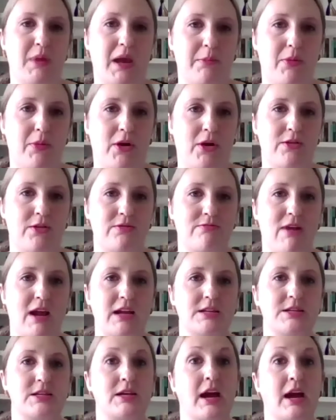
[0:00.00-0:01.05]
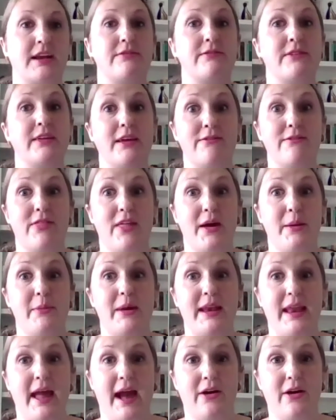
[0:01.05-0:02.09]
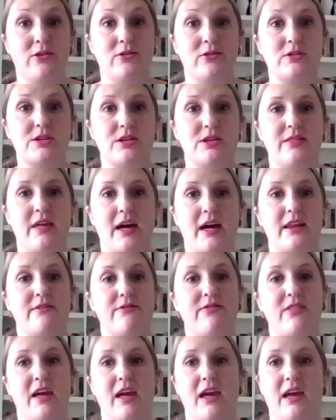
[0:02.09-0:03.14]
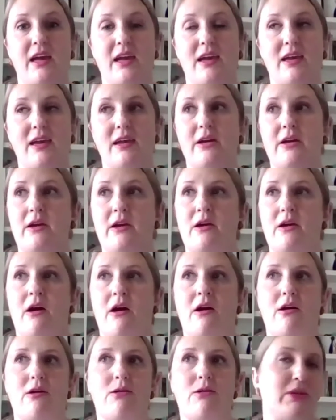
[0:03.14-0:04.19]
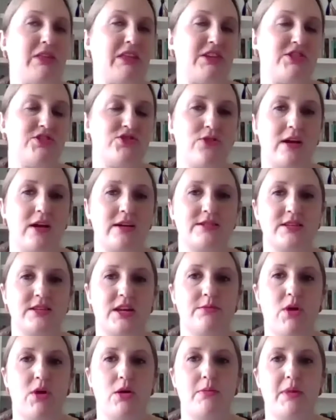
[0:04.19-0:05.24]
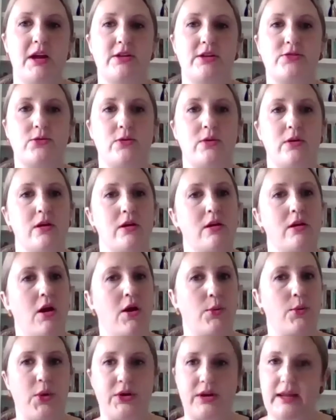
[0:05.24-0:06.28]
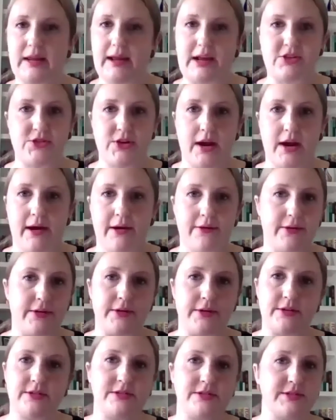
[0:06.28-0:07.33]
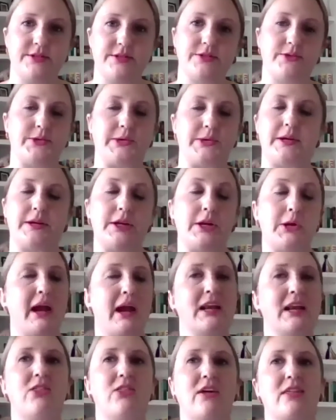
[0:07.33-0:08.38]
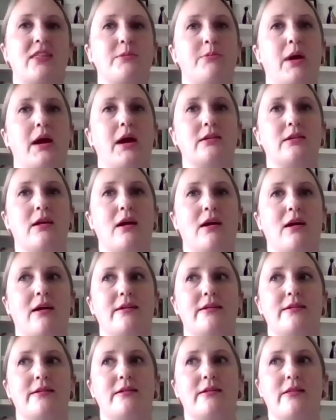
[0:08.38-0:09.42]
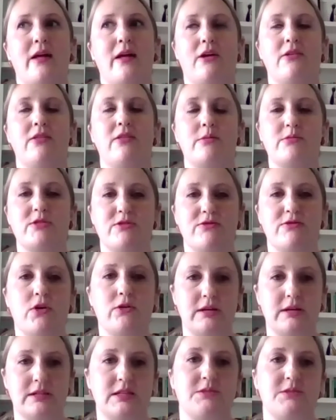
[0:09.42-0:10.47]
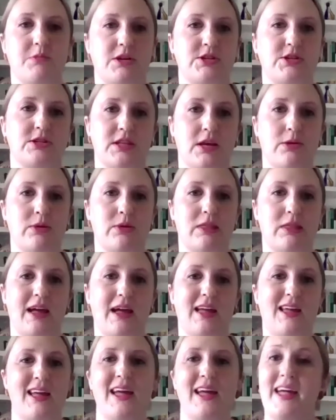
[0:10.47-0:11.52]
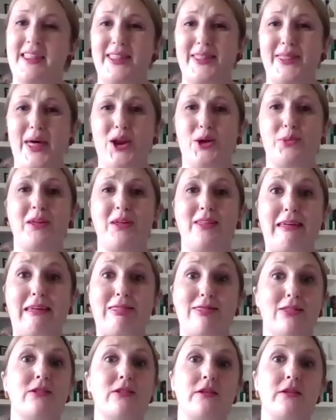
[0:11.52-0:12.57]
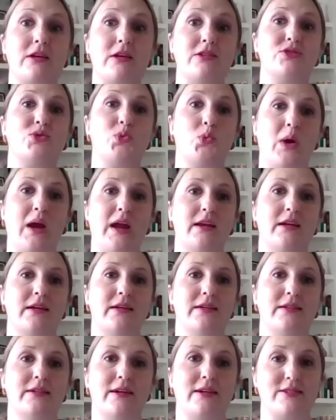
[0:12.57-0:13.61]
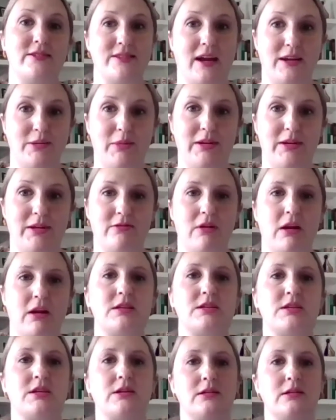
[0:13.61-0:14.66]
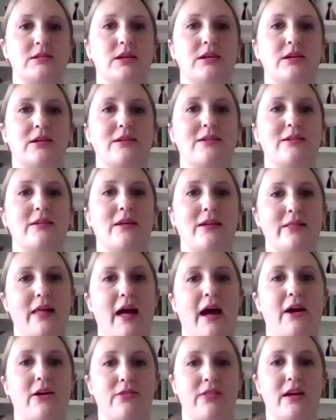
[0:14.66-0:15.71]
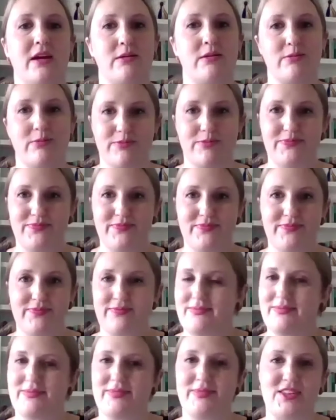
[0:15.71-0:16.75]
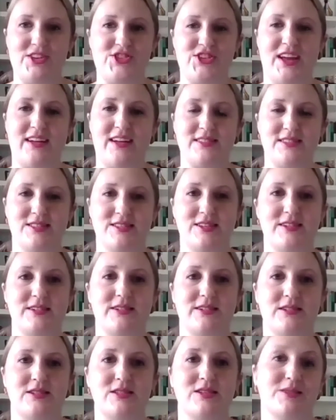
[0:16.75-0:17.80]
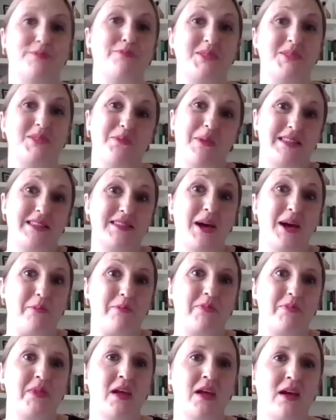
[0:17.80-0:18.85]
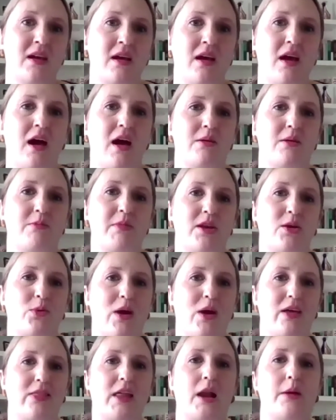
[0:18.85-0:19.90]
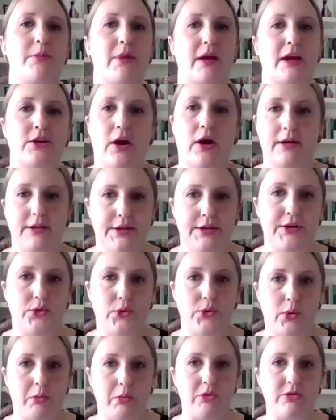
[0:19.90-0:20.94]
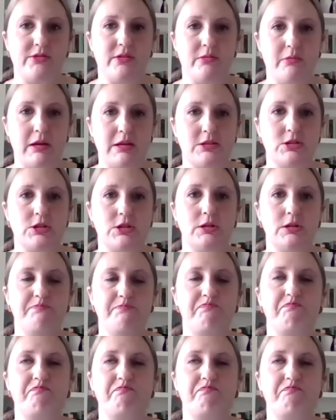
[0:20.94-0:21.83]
paper, right? To kind of give them an out that if they are really stressed at a moment or are working extra hours or anything that might not allow them to focus as much as they would like, that'll be like the least weighted assignment, right? To allow them the chance to mess up in a way that I might not in a normal semester.